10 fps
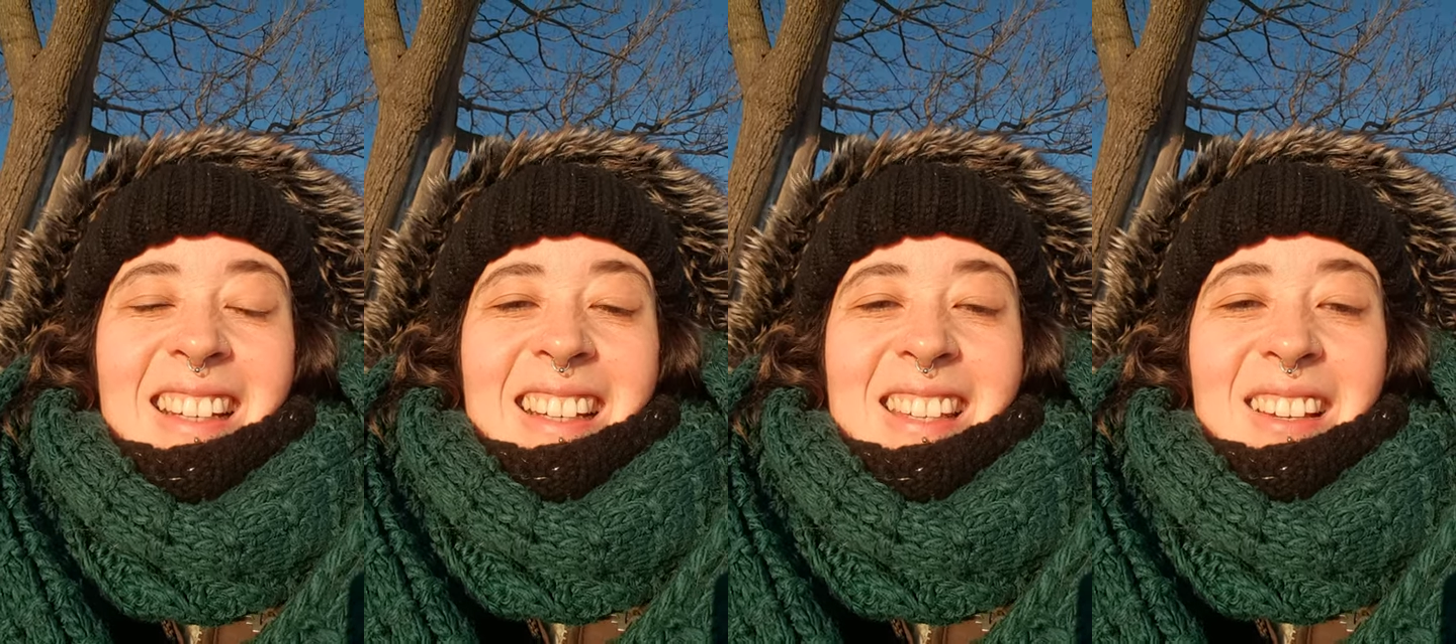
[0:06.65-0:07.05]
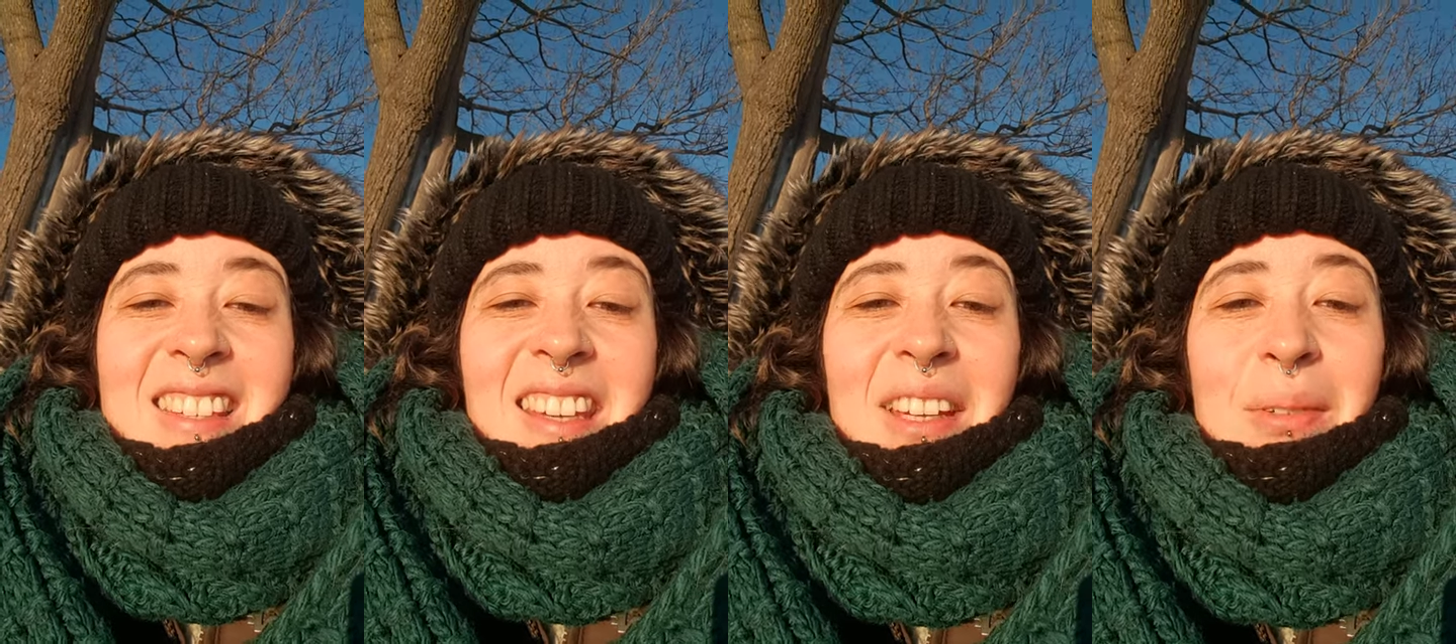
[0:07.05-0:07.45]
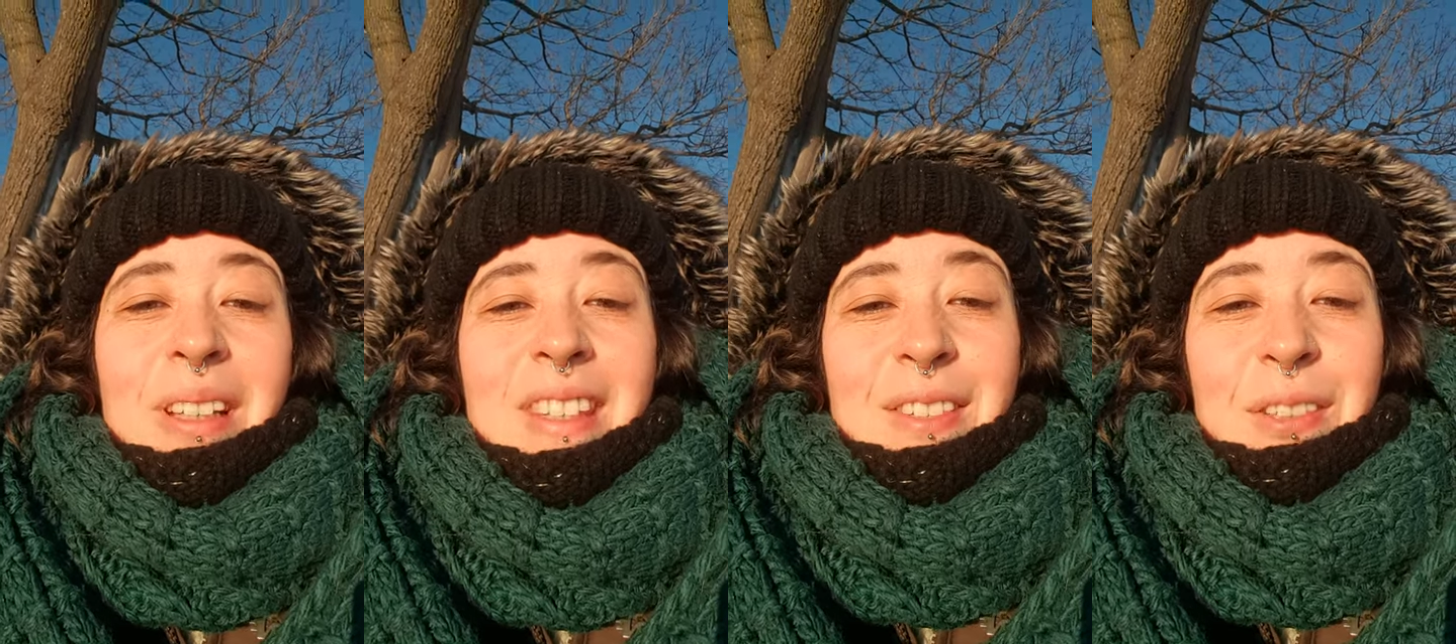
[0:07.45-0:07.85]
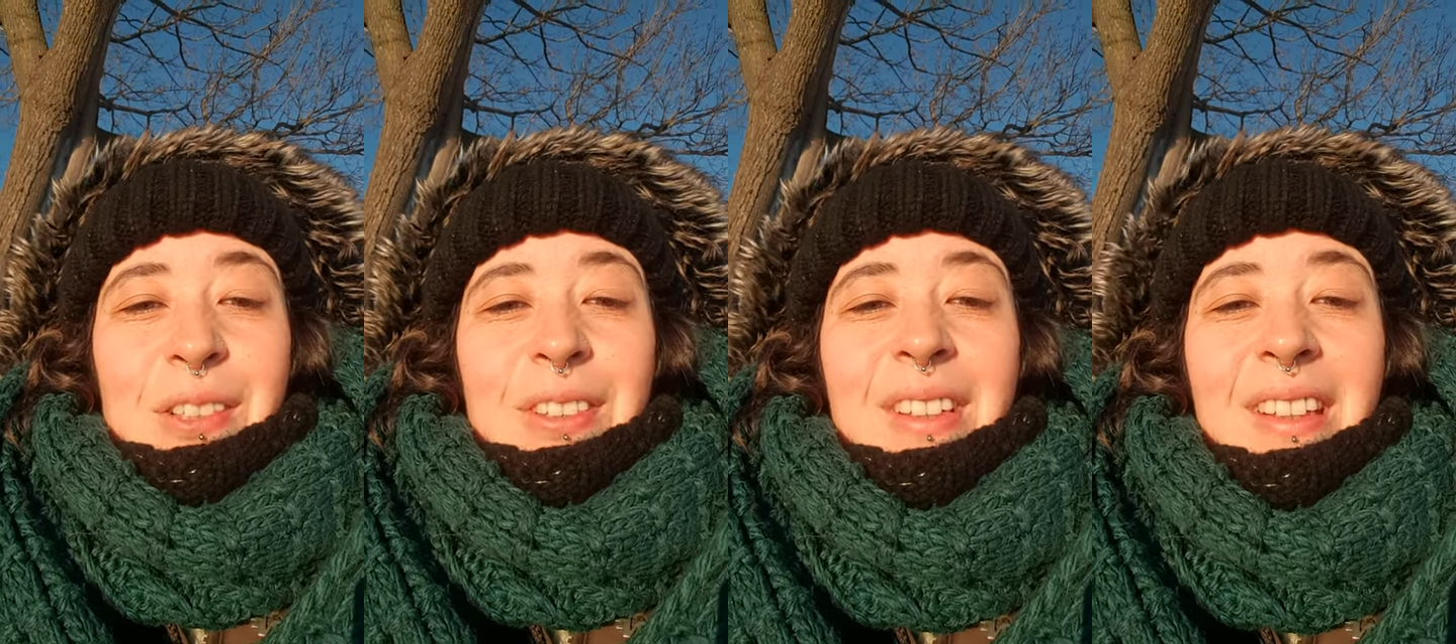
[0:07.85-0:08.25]
So I'll sing it once
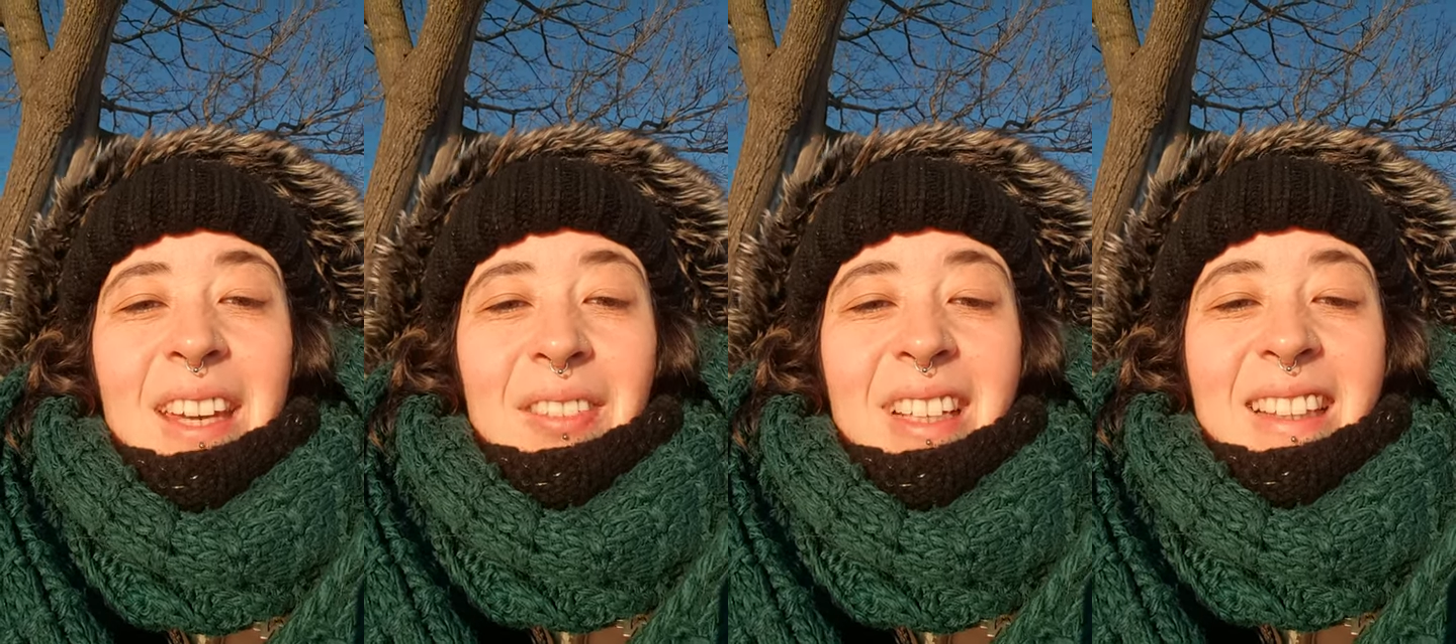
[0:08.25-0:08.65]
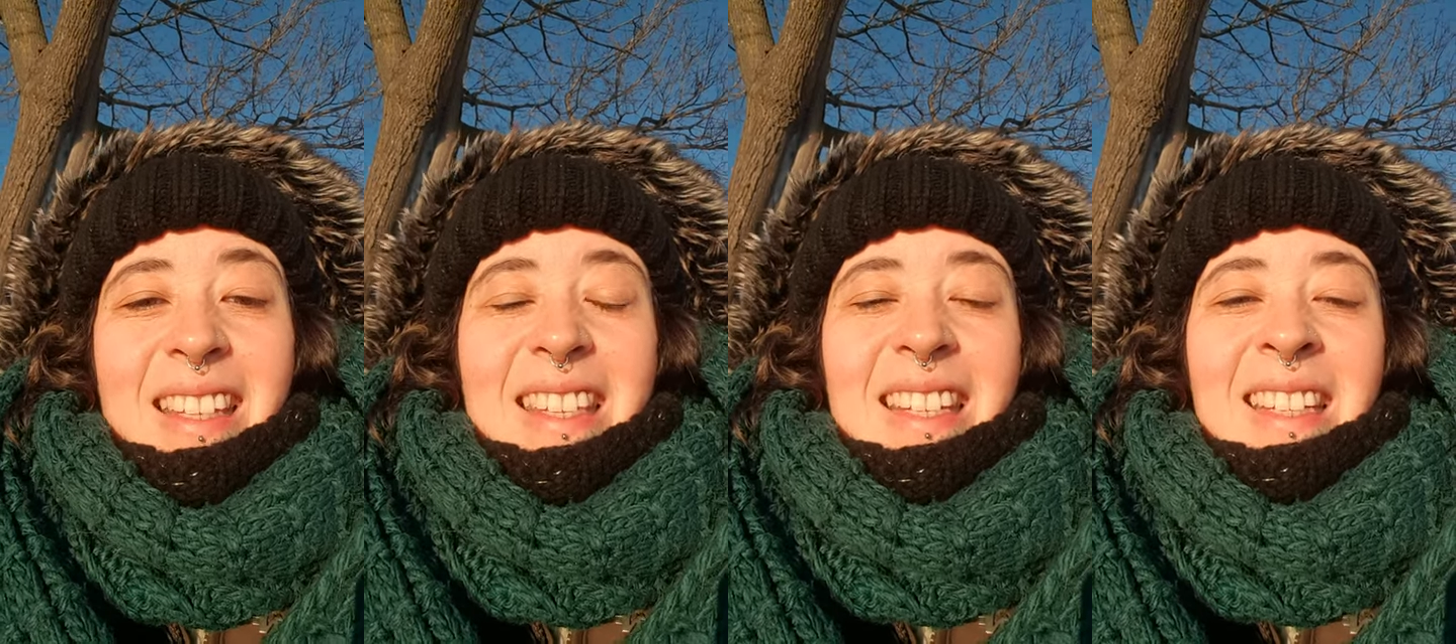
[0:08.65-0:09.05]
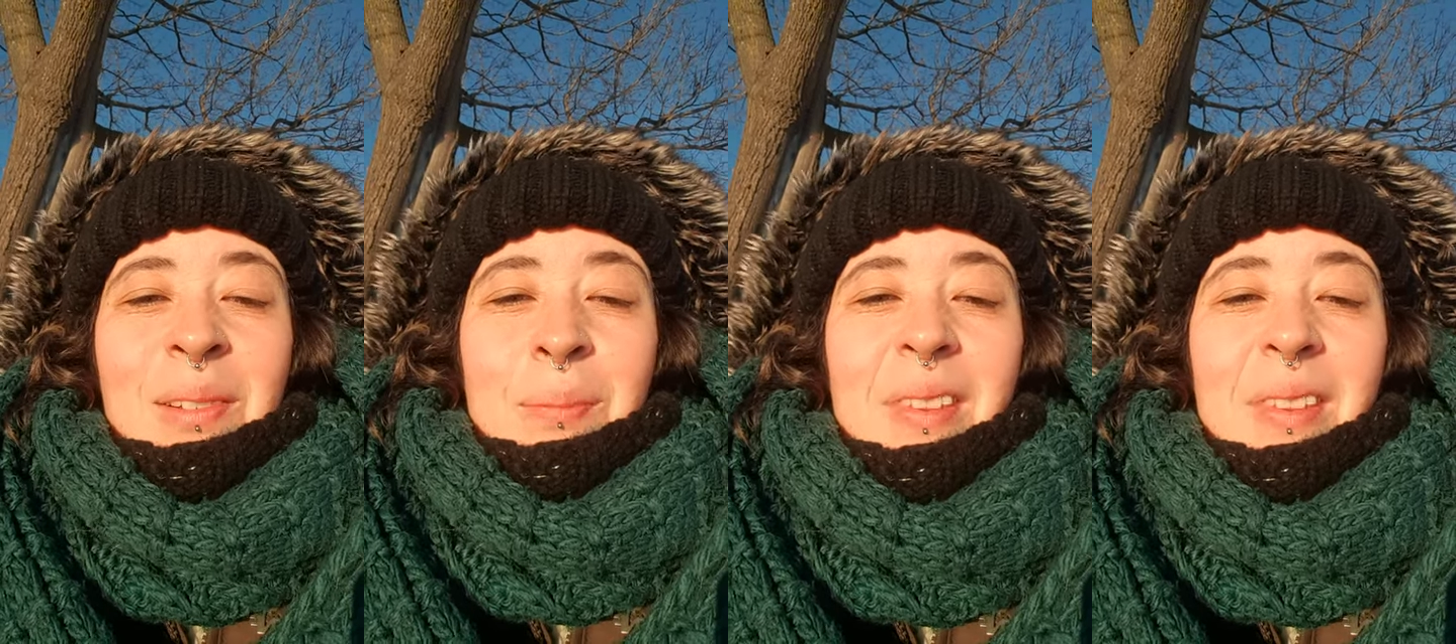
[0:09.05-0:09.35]
through, give it a listen,